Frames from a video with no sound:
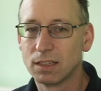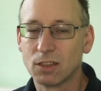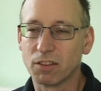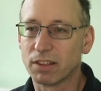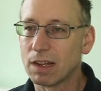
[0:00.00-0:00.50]

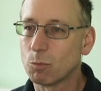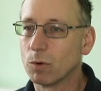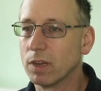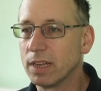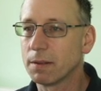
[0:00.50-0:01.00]
Because that
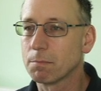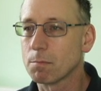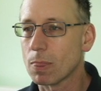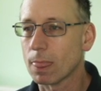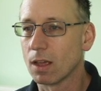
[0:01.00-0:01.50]
way,
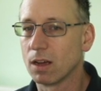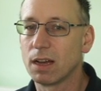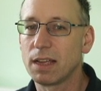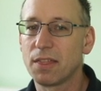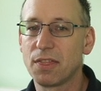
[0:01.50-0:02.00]

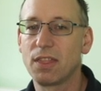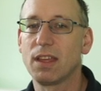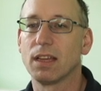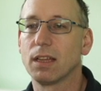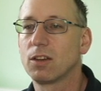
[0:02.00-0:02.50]
I
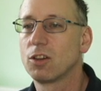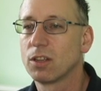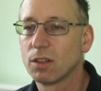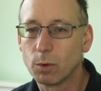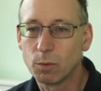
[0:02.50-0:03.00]
think
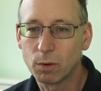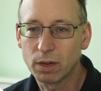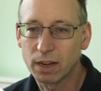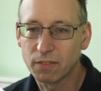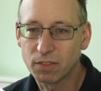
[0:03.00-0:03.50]
we
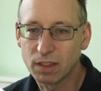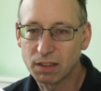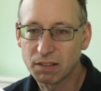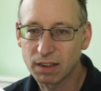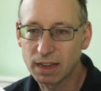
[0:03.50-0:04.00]
won't have
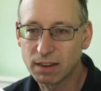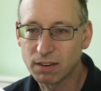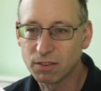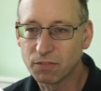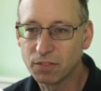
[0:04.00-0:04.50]
this
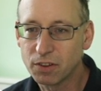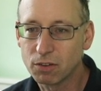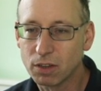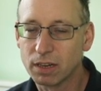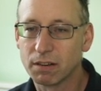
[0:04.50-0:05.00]
edit and view
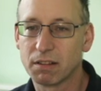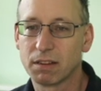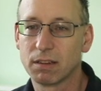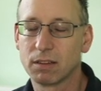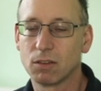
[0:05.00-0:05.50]
lines.
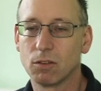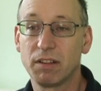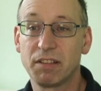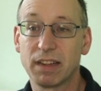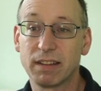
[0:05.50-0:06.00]
Or at
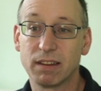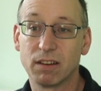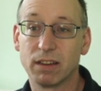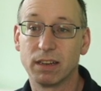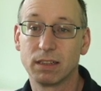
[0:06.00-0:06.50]
least the edit
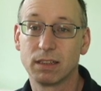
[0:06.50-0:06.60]
line.